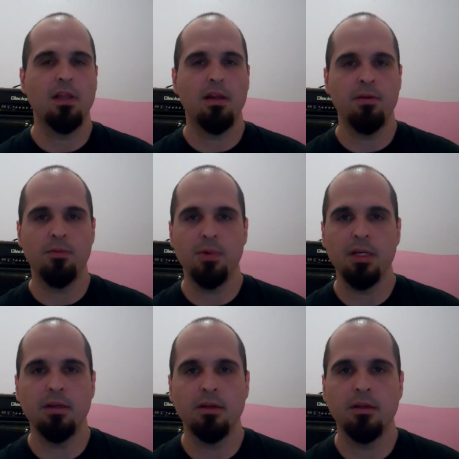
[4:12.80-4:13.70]

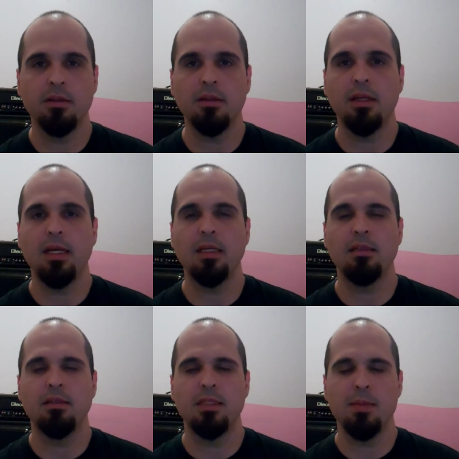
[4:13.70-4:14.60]
unreal,
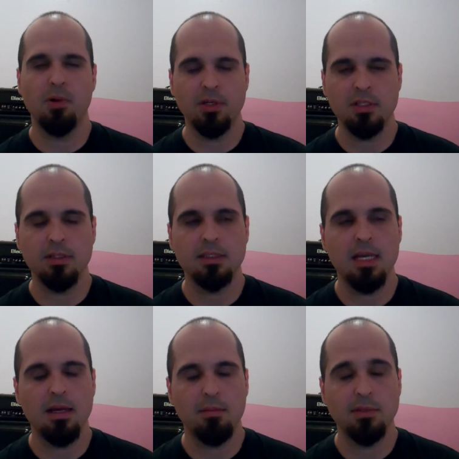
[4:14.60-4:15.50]
and
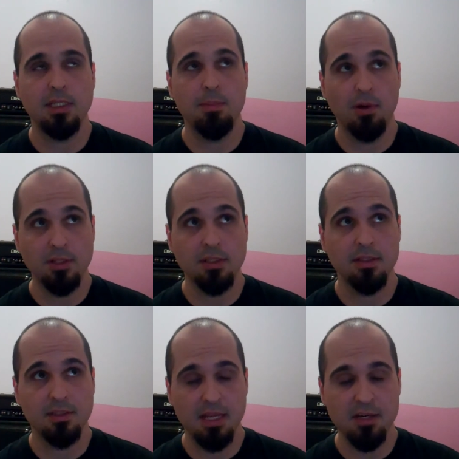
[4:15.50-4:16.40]

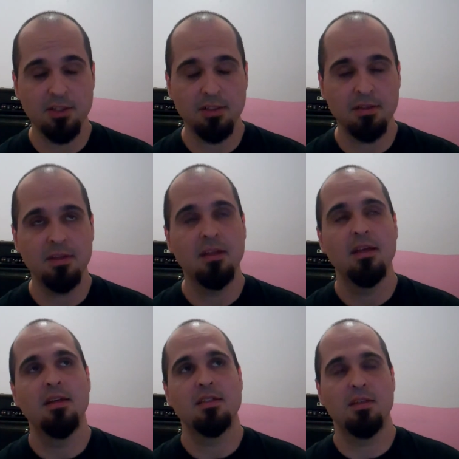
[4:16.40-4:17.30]
depersonalization,
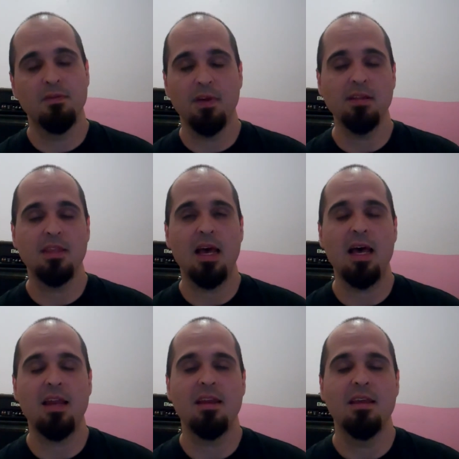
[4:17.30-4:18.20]
still felt
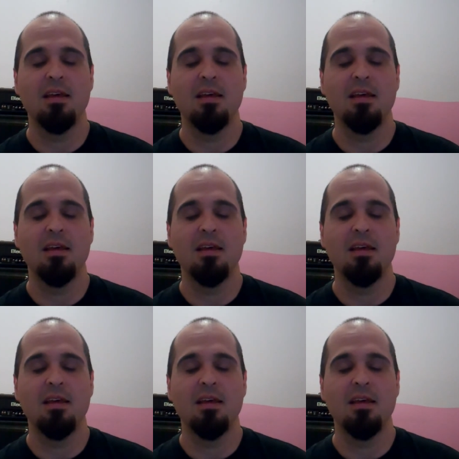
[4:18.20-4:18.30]
that,